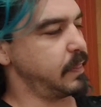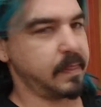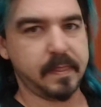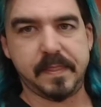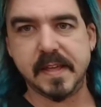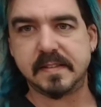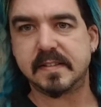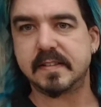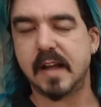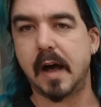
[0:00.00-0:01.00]
that
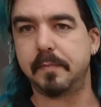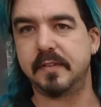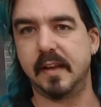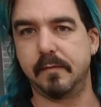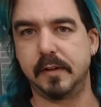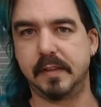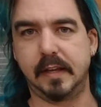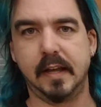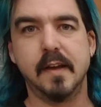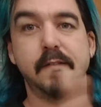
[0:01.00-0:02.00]
stops everything.
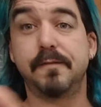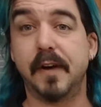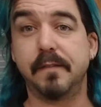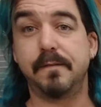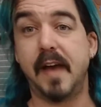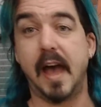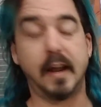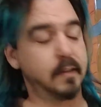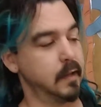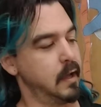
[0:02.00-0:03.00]
Fun
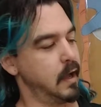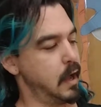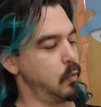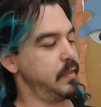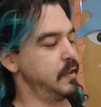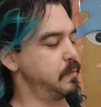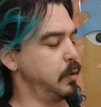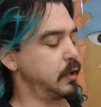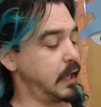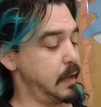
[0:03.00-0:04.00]
fact, when this
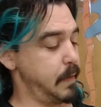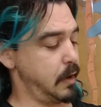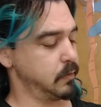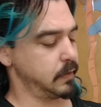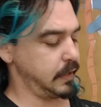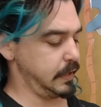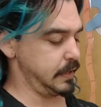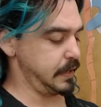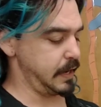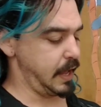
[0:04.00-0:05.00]
book came out
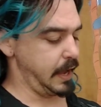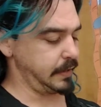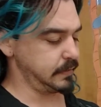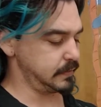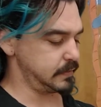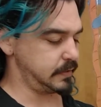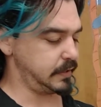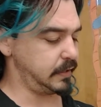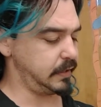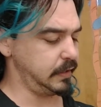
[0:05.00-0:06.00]
in I'm
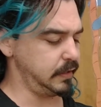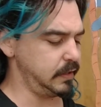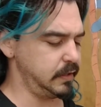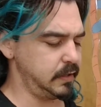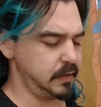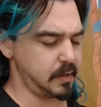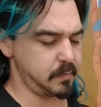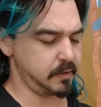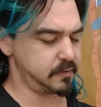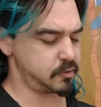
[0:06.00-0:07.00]
going
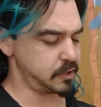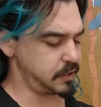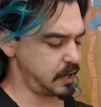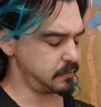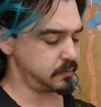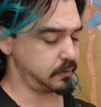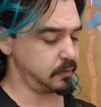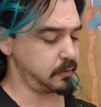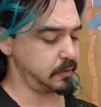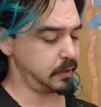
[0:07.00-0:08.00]
to stretch it out so you
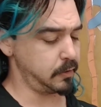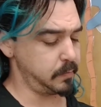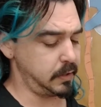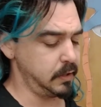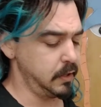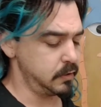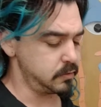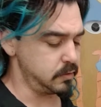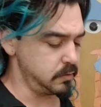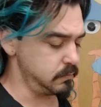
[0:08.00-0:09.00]
don't hear me
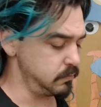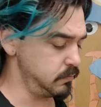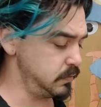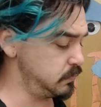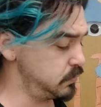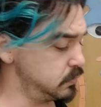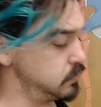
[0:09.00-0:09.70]
trying to remember,